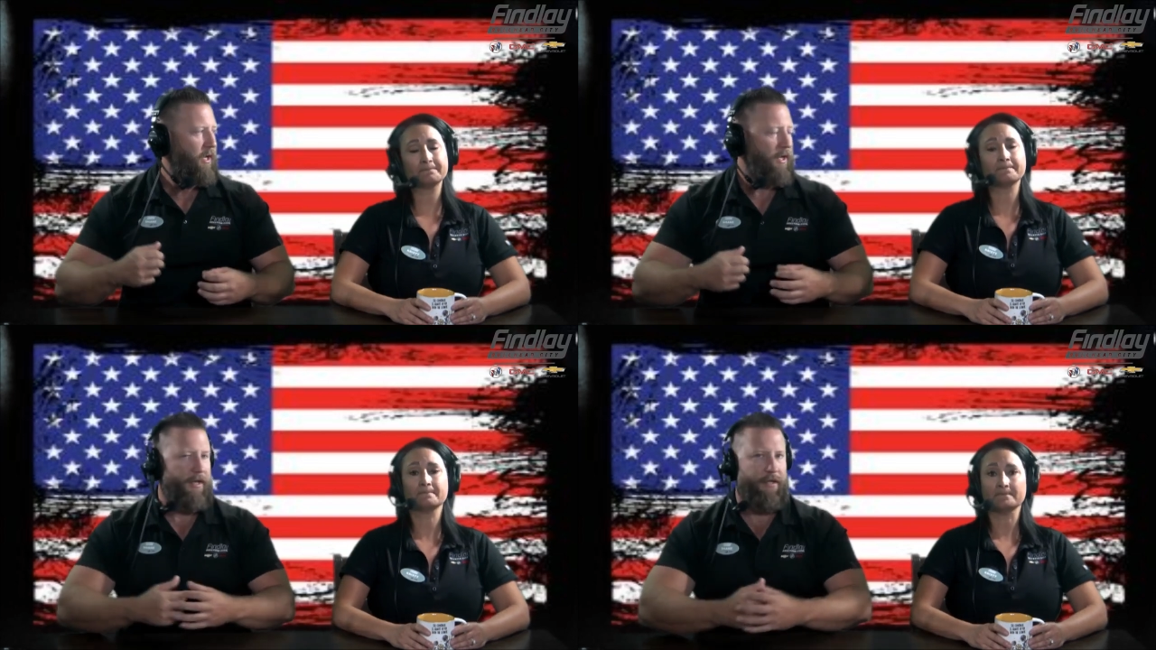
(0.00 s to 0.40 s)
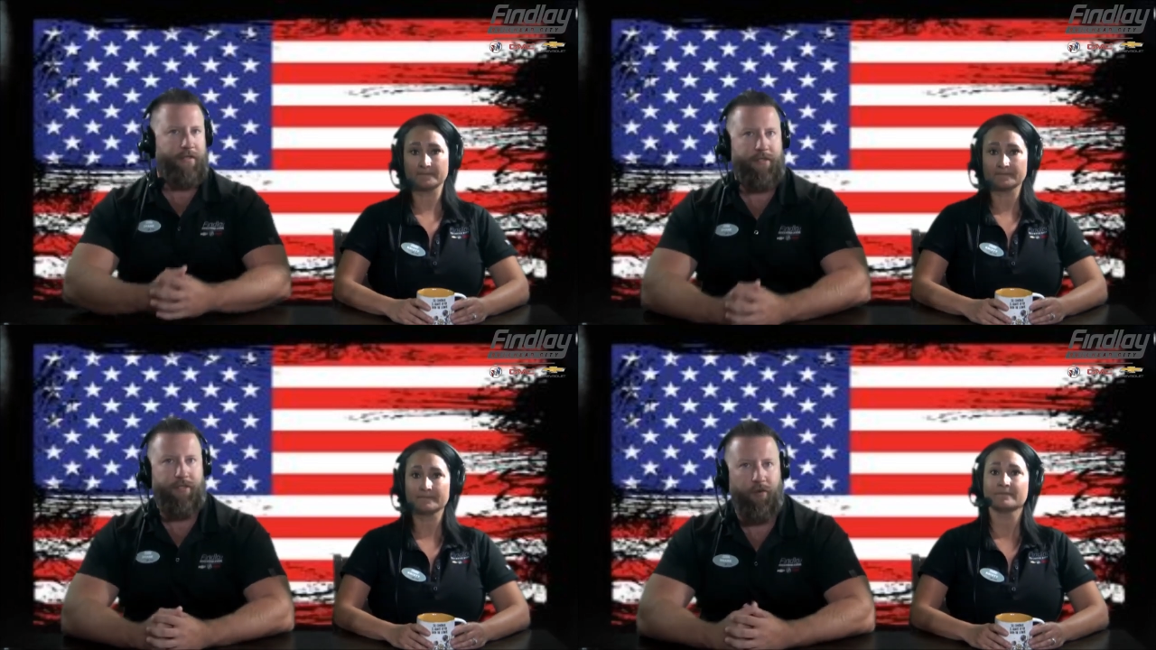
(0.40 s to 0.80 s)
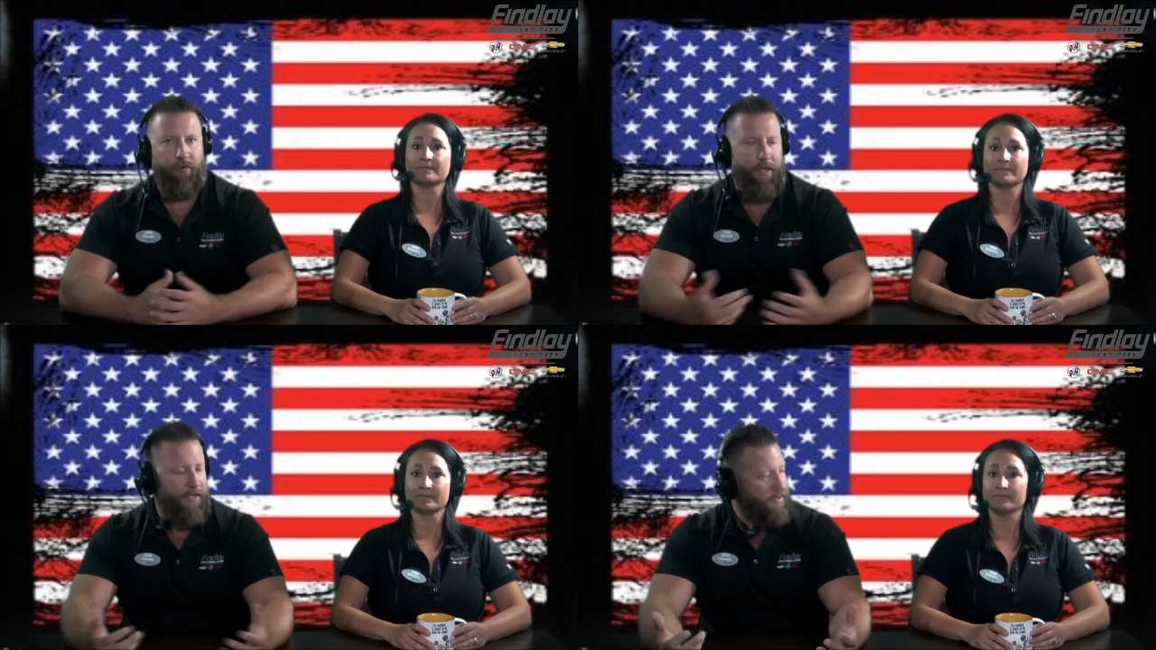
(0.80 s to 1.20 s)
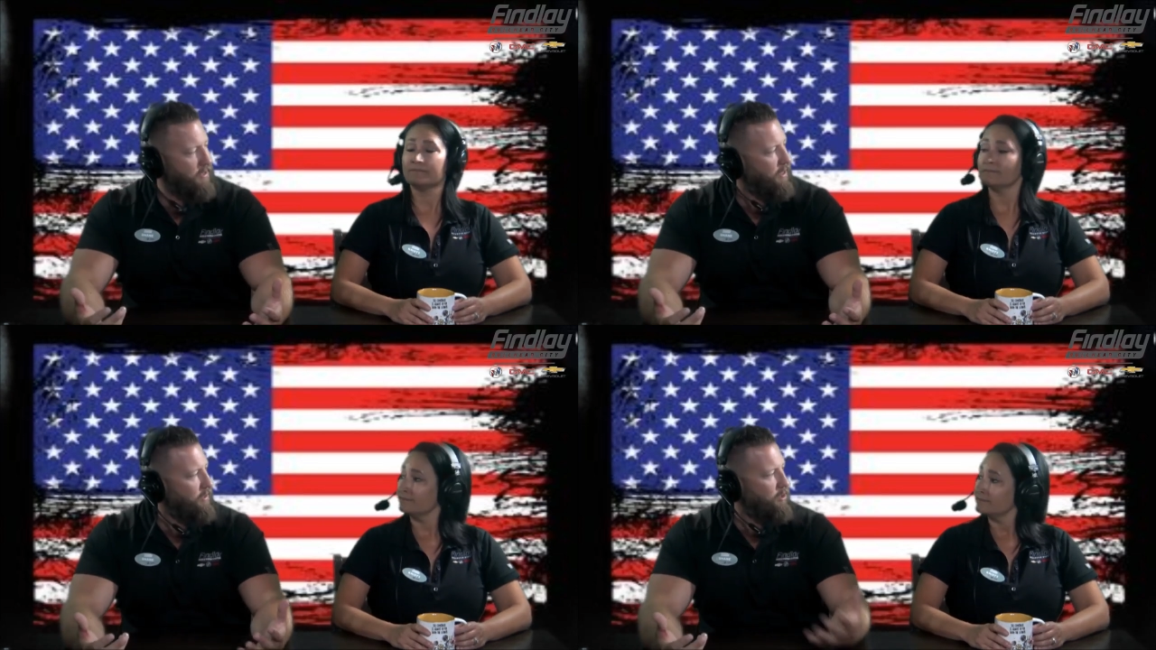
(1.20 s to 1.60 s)
Speaker 1: And so, like you
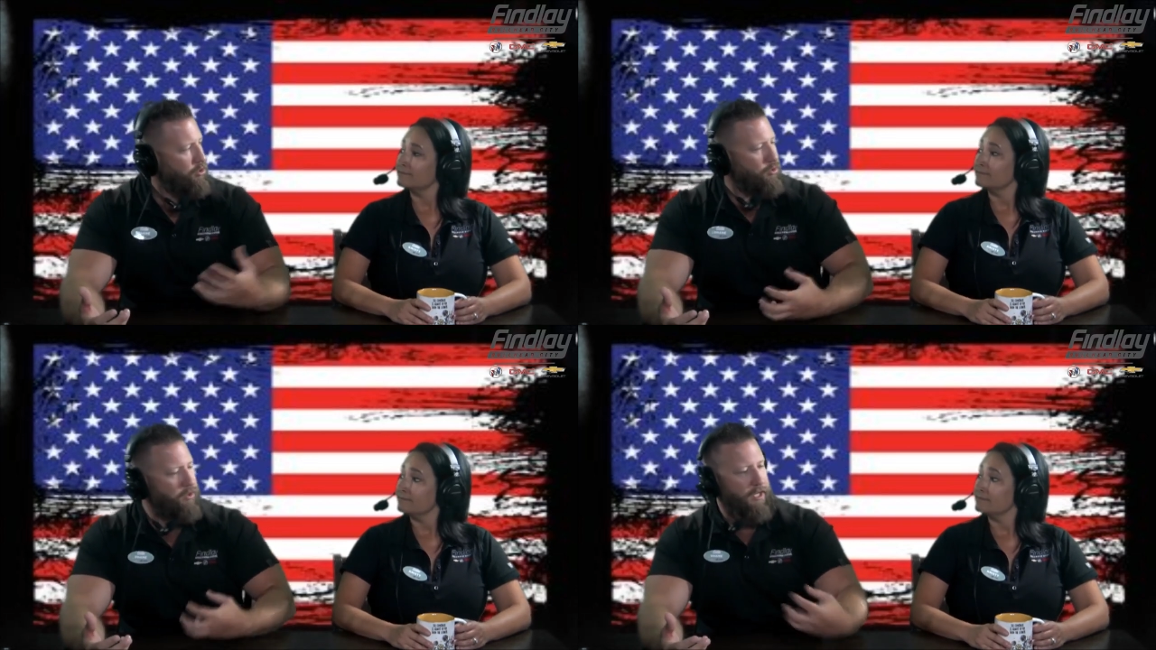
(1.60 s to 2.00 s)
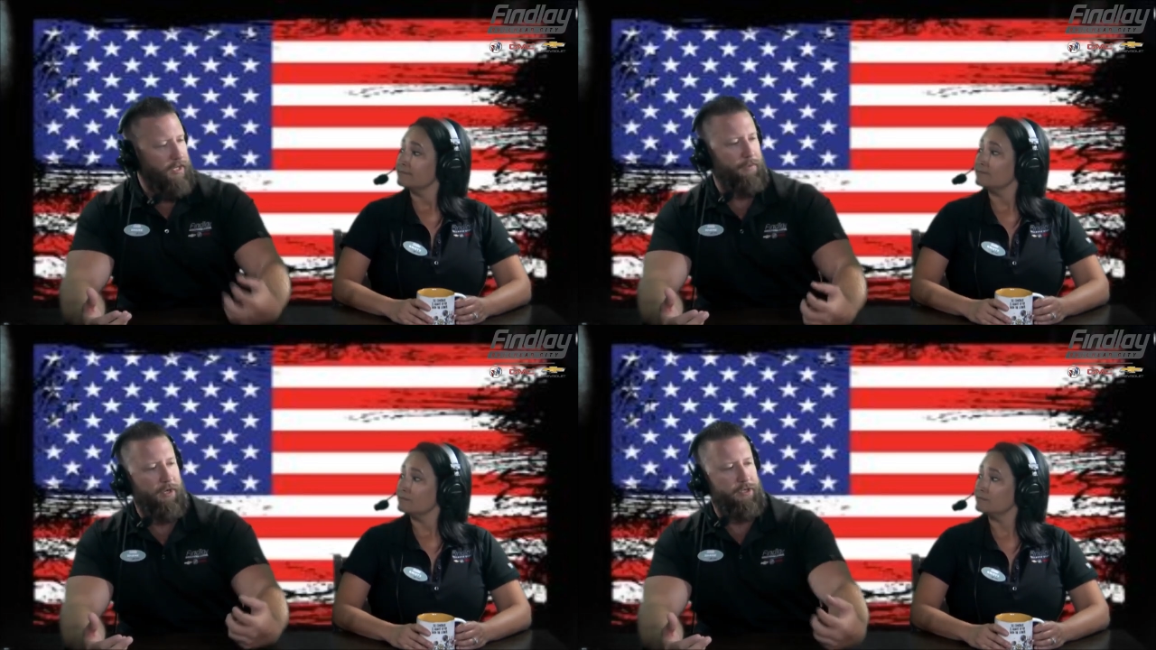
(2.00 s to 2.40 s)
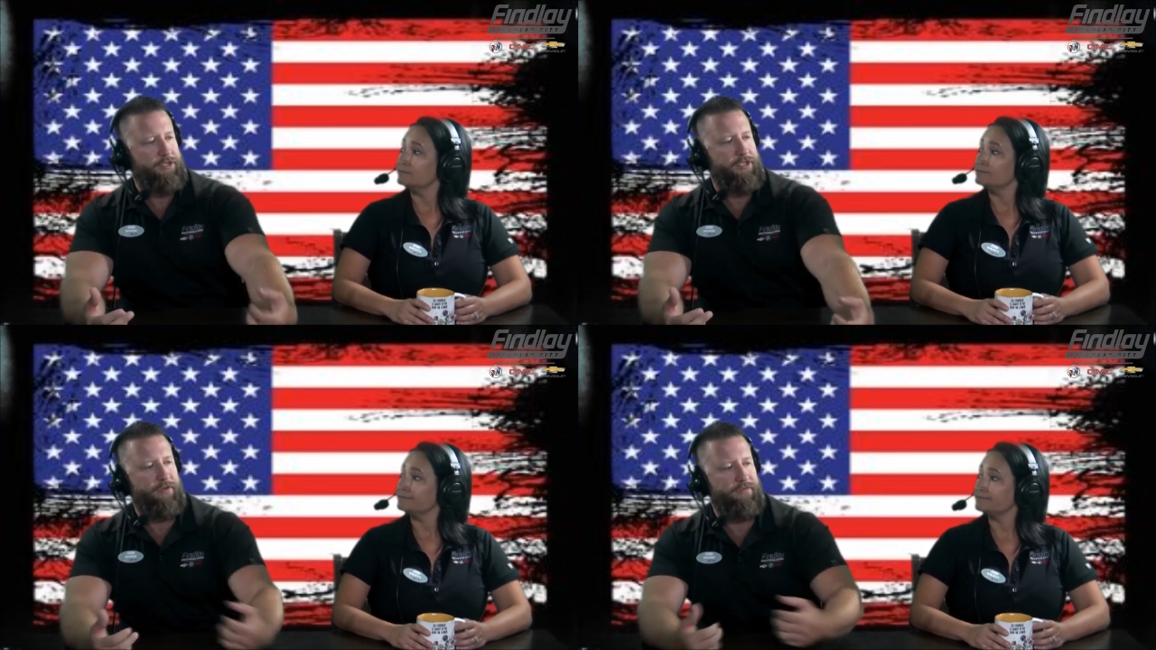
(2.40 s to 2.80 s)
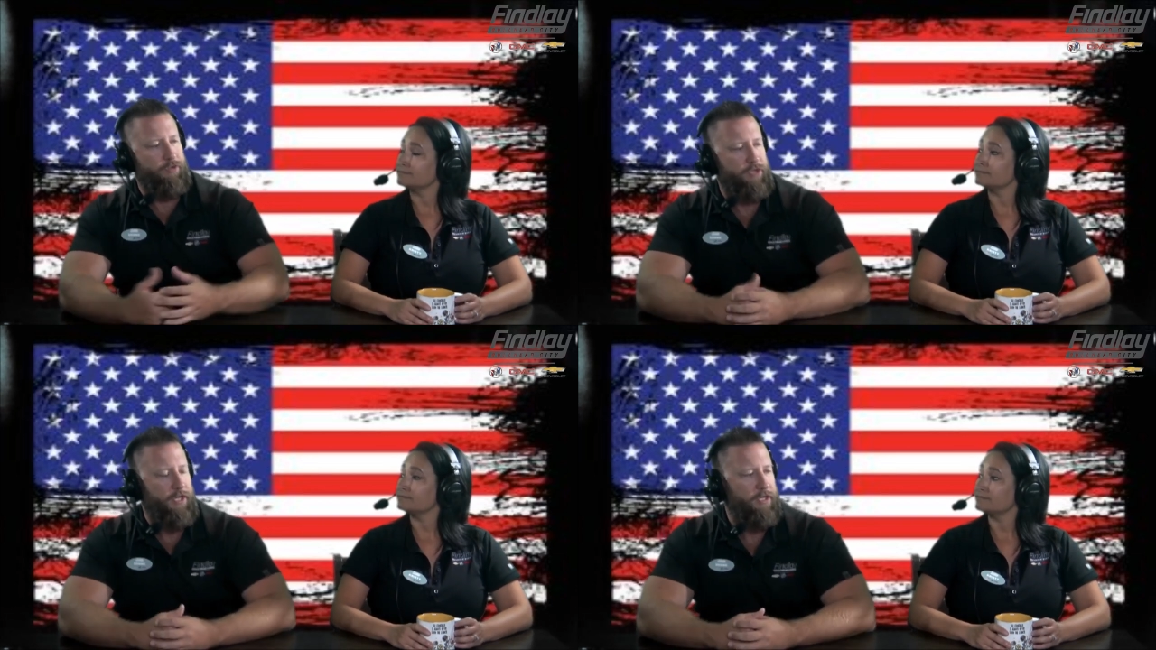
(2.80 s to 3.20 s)
said, you take it upon yourself to
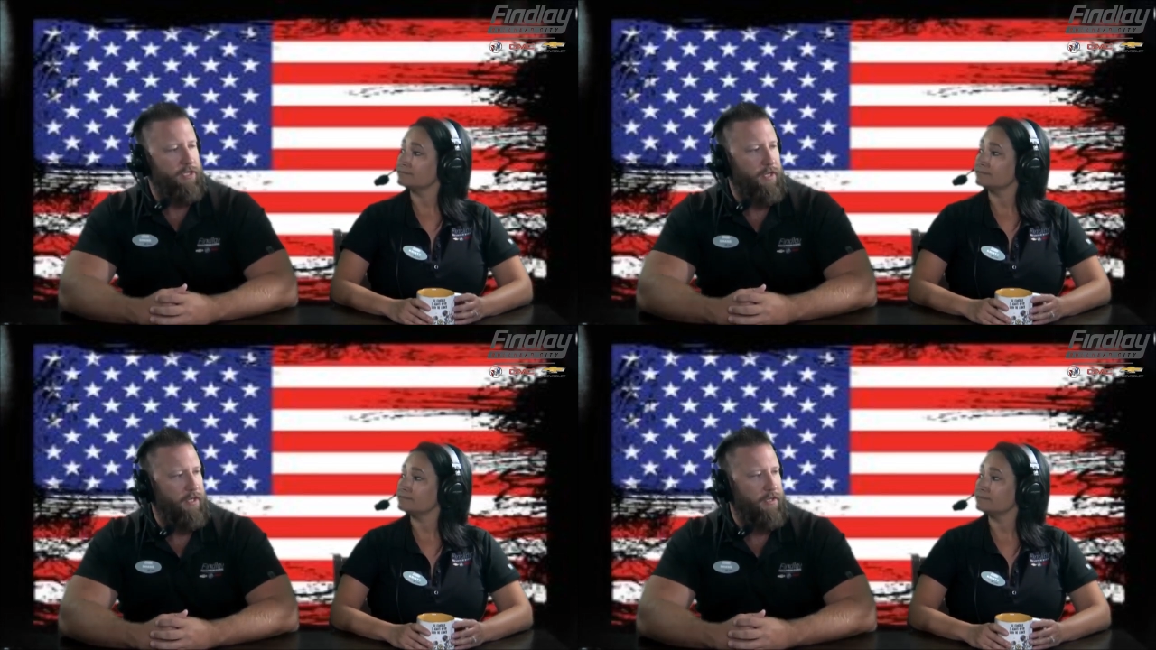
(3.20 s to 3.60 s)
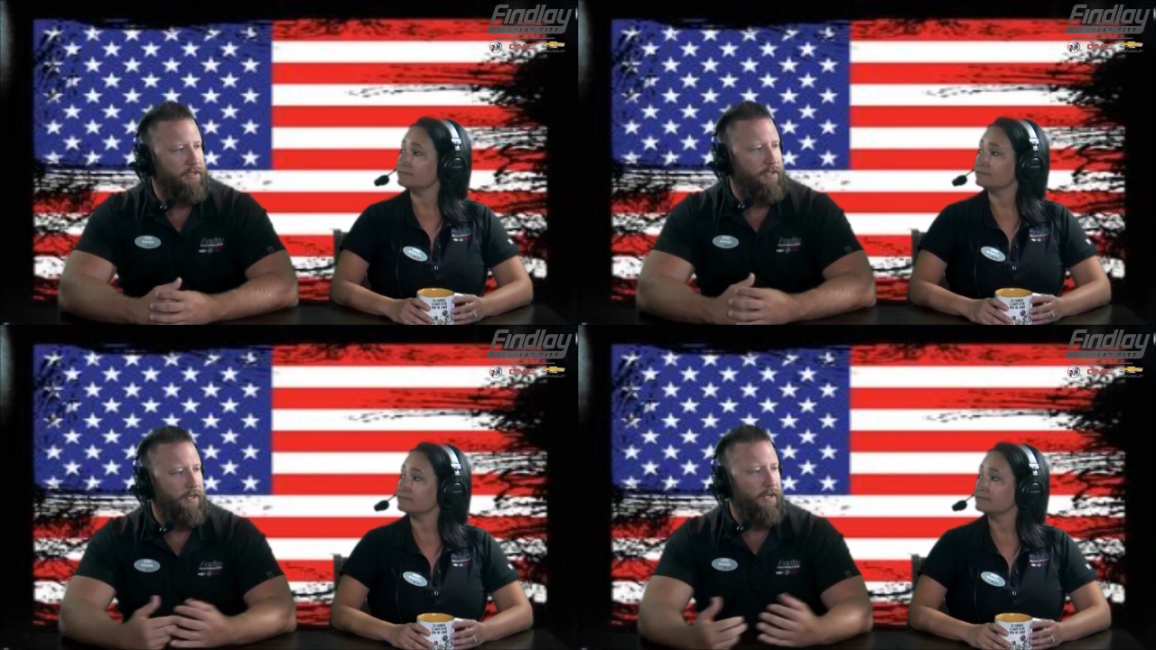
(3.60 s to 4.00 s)
change things.